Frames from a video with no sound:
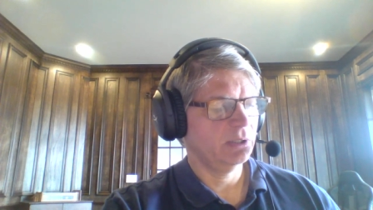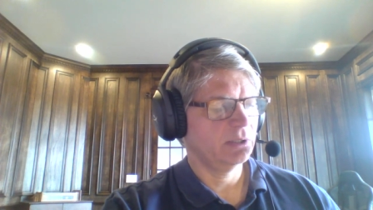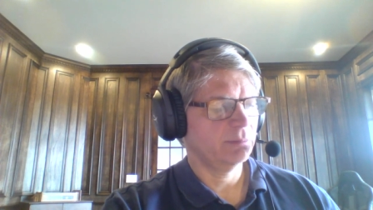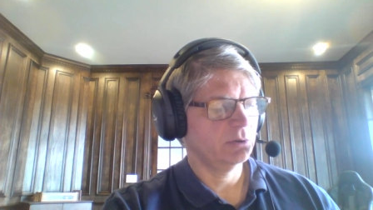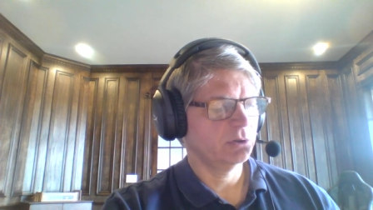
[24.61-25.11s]

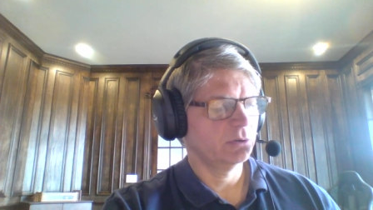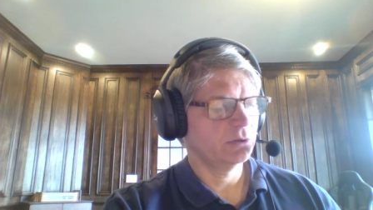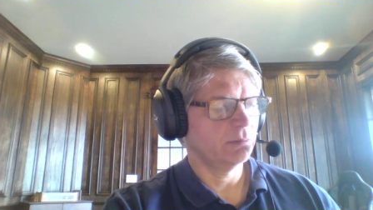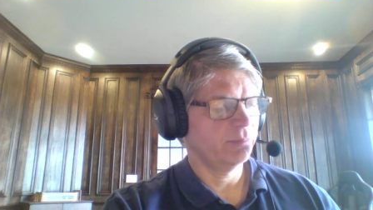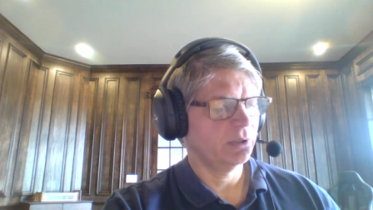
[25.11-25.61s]
Temperatures
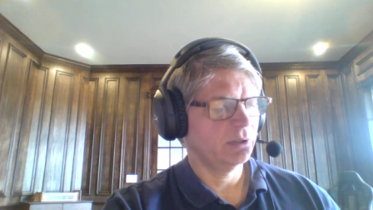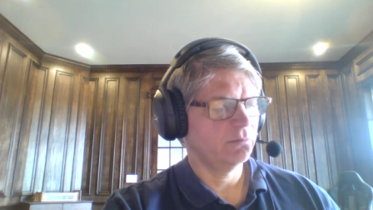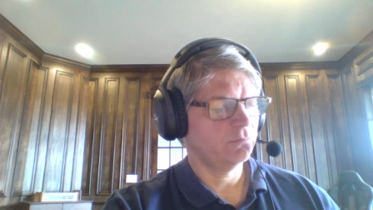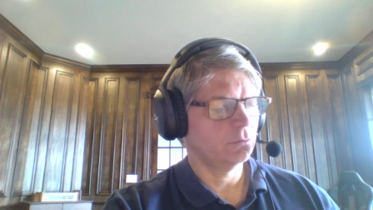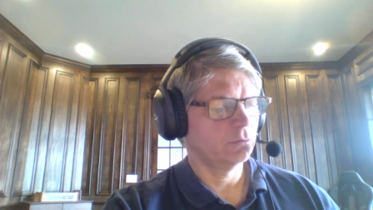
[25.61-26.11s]

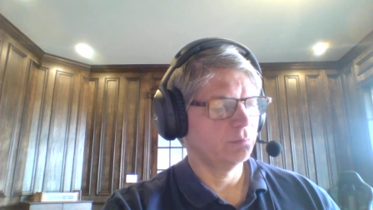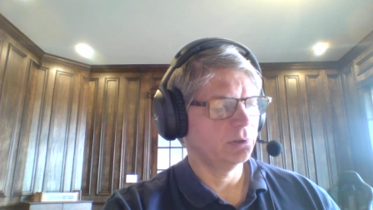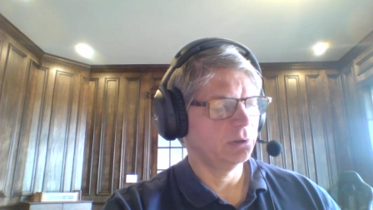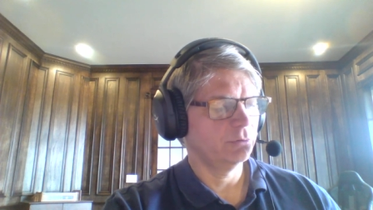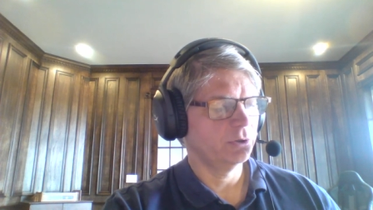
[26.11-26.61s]
above or
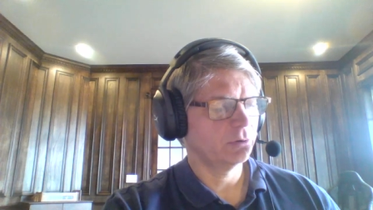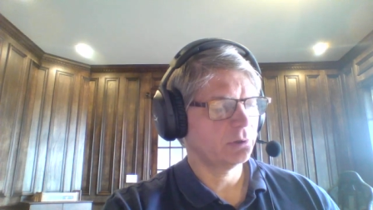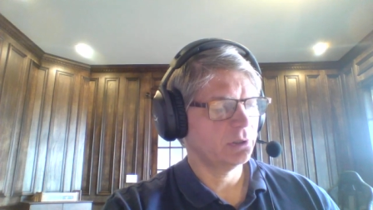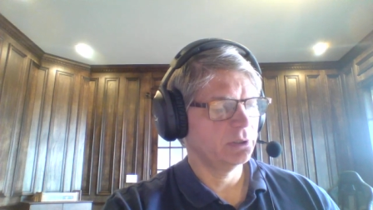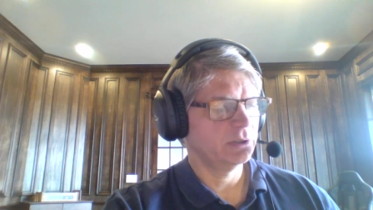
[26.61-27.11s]
below your
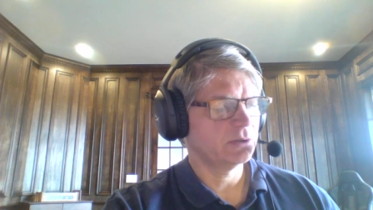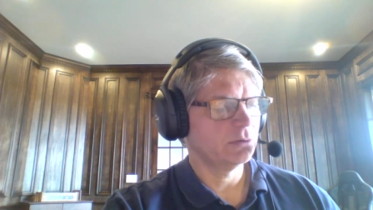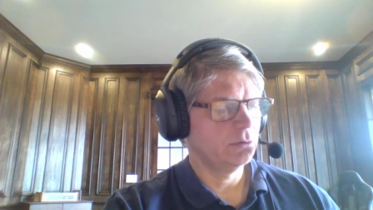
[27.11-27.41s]
client's